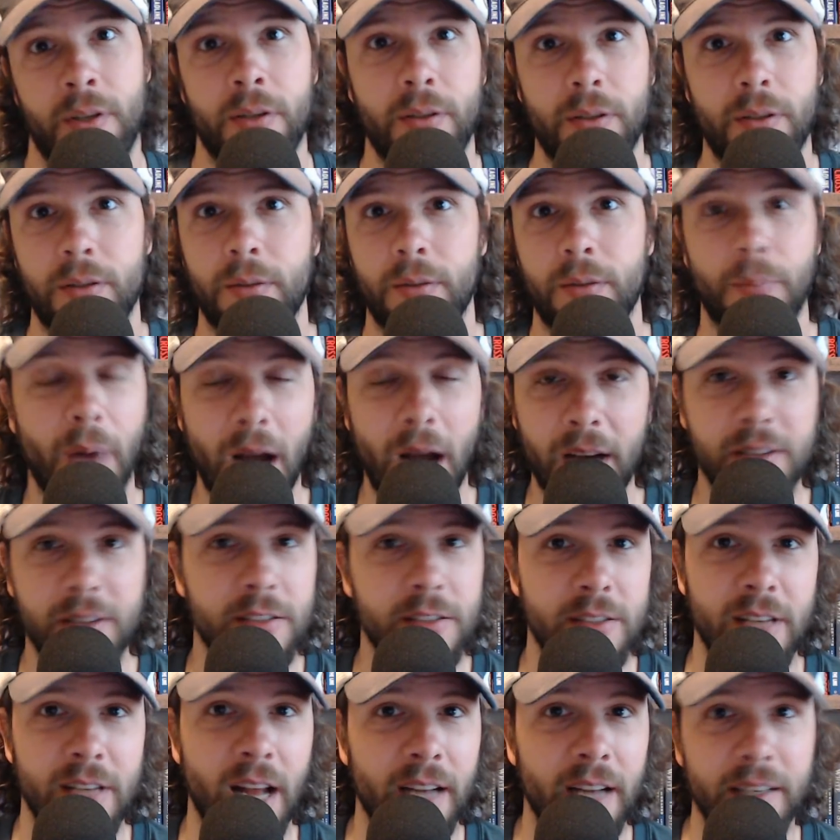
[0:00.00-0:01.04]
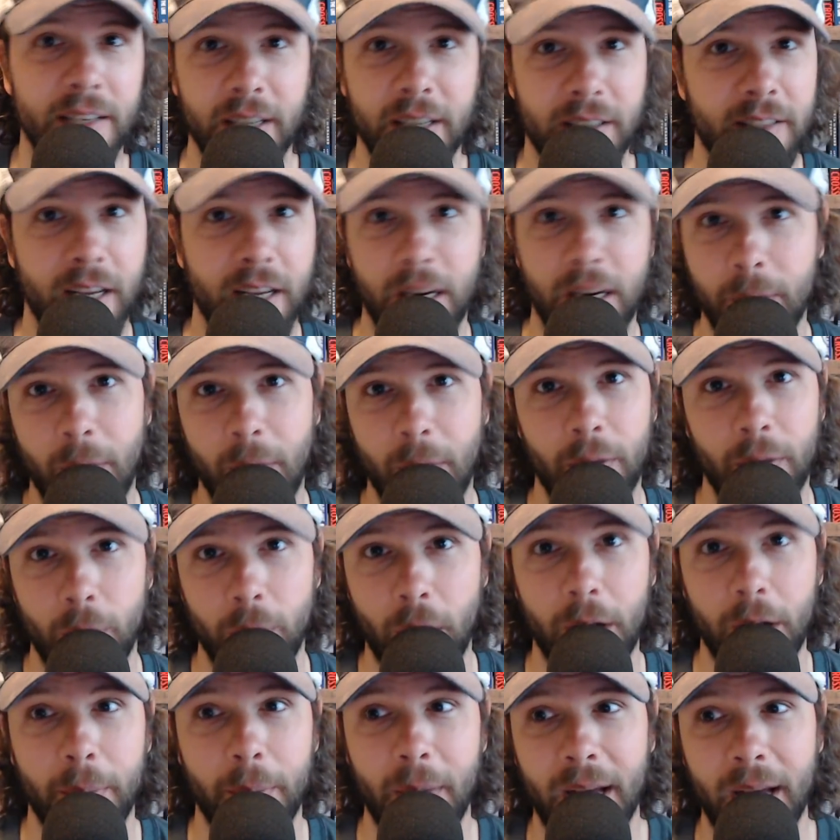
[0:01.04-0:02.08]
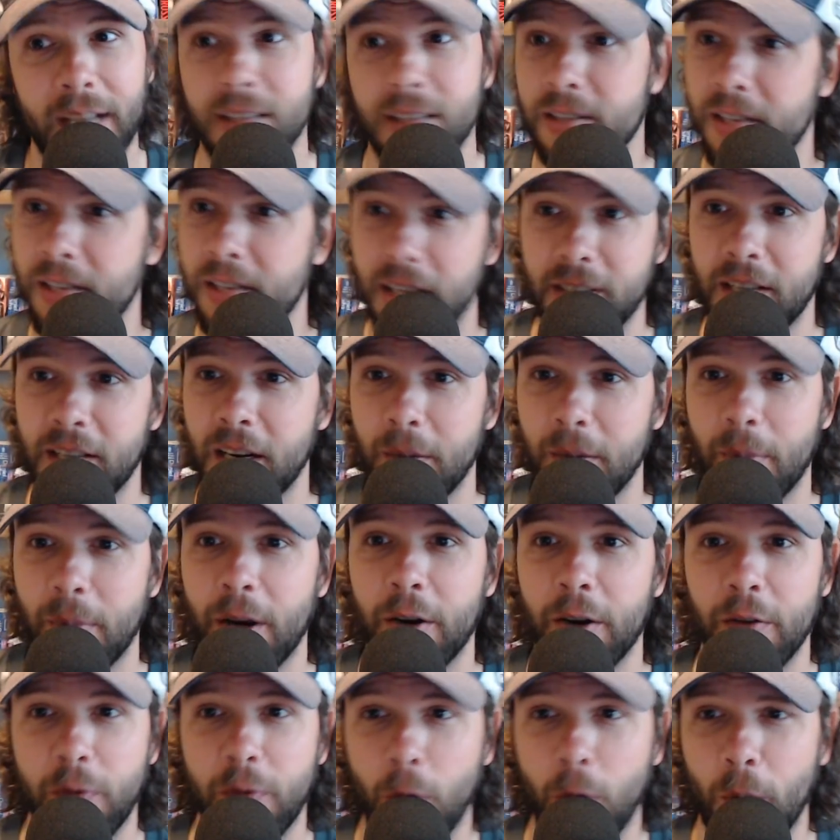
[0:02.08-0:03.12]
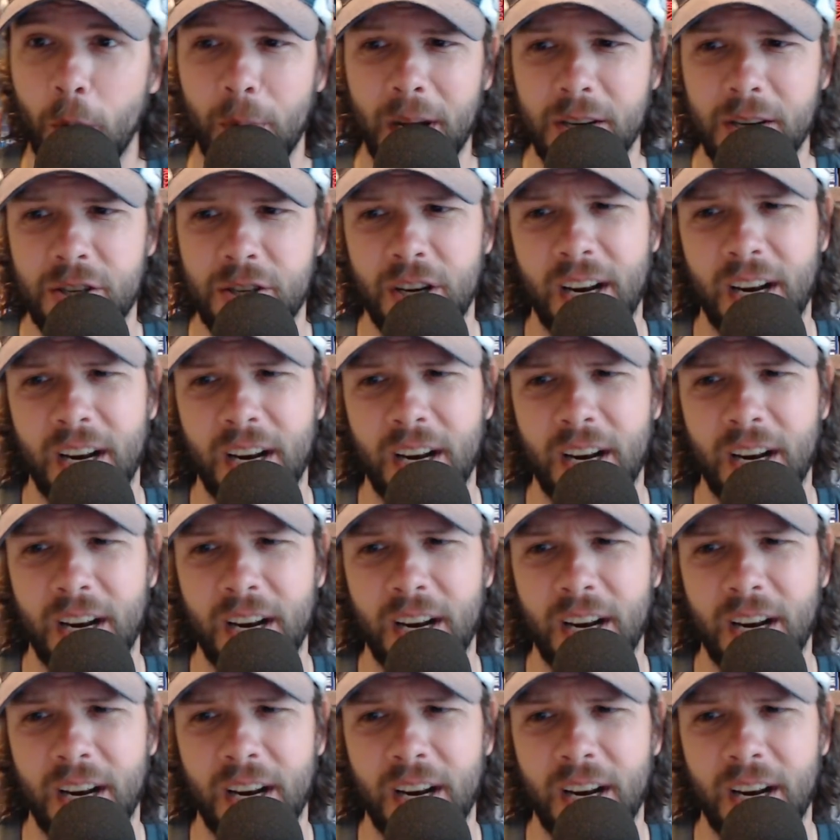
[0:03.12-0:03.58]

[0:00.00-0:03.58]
The box is not dictated by the running back. It's dictated by your formation.